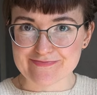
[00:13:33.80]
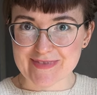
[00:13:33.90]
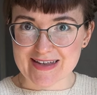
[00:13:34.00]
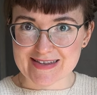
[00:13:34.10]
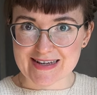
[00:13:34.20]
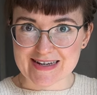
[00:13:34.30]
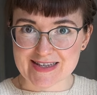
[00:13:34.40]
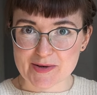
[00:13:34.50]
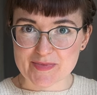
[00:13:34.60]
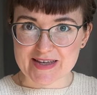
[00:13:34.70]
that's saying
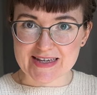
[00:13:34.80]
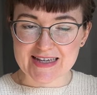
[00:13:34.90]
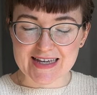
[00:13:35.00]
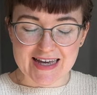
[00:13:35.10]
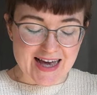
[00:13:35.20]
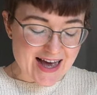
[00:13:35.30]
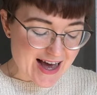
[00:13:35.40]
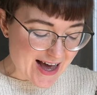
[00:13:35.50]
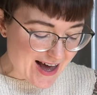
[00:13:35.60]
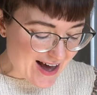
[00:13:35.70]
something.
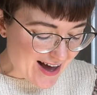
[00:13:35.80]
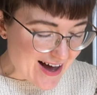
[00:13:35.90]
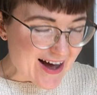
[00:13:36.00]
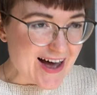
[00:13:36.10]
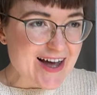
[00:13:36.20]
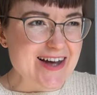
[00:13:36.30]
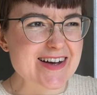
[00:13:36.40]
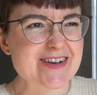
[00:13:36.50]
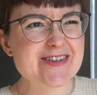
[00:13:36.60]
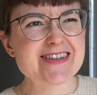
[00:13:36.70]

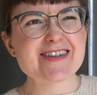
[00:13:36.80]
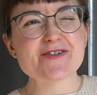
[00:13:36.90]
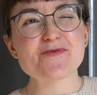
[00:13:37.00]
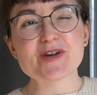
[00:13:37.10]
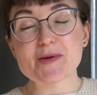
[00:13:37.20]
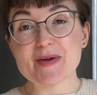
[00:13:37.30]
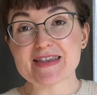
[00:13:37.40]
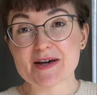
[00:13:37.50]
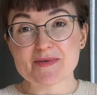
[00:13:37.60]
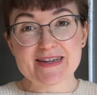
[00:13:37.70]
So would I
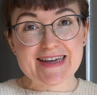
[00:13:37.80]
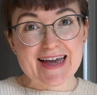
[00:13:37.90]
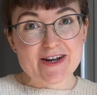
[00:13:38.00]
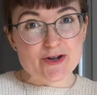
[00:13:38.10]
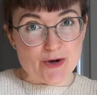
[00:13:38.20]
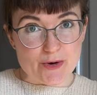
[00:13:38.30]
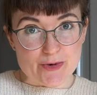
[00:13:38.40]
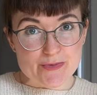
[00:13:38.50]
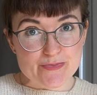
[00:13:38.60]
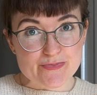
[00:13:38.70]
make that one again?
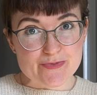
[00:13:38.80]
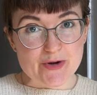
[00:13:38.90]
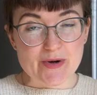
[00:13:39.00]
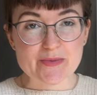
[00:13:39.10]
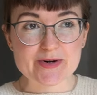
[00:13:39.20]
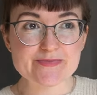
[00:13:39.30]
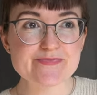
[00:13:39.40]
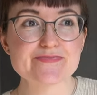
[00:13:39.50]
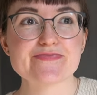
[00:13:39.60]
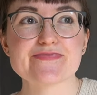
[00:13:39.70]
No. No, I
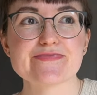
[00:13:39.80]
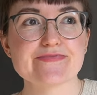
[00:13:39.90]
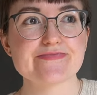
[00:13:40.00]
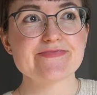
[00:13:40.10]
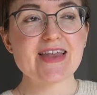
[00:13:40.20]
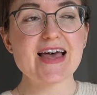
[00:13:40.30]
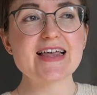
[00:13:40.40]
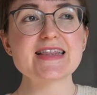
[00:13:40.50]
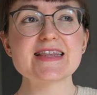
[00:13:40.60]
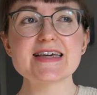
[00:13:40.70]
wouldn't.
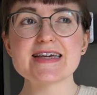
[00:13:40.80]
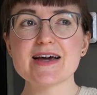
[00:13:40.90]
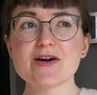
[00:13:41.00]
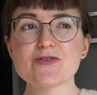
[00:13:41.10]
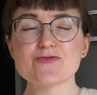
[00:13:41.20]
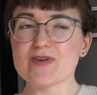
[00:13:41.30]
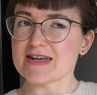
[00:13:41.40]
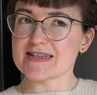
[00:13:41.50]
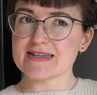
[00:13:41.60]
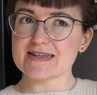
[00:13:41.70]
The
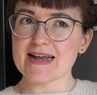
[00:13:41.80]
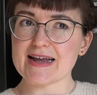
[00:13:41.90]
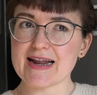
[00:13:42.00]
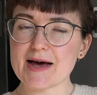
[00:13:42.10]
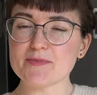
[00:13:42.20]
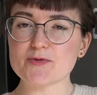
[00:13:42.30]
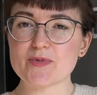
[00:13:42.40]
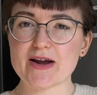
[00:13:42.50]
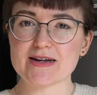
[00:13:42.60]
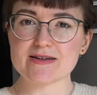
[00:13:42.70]
raisin and apple
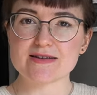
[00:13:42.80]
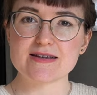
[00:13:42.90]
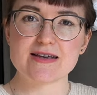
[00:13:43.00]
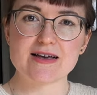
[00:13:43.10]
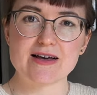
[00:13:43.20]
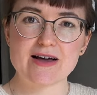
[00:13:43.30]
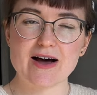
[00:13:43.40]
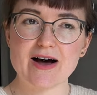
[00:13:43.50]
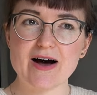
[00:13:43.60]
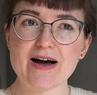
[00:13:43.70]
bread,
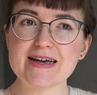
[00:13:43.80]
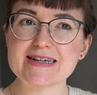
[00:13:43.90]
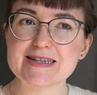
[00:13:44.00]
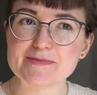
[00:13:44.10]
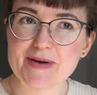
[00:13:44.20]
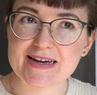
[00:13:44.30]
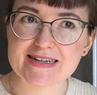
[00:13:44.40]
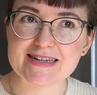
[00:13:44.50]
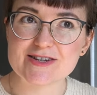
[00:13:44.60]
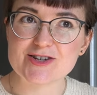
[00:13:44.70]
I
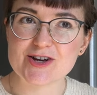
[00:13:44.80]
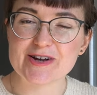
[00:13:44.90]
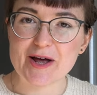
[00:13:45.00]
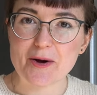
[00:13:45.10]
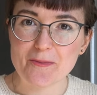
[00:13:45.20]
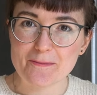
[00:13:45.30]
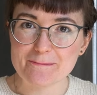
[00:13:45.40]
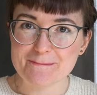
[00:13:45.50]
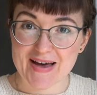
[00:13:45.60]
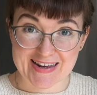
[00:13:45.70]
expected to turn out
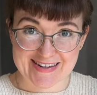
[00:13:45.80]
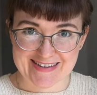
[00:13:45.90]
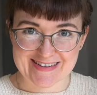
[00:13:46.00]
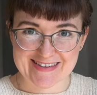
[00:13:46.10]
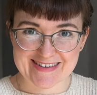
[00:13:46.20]
better.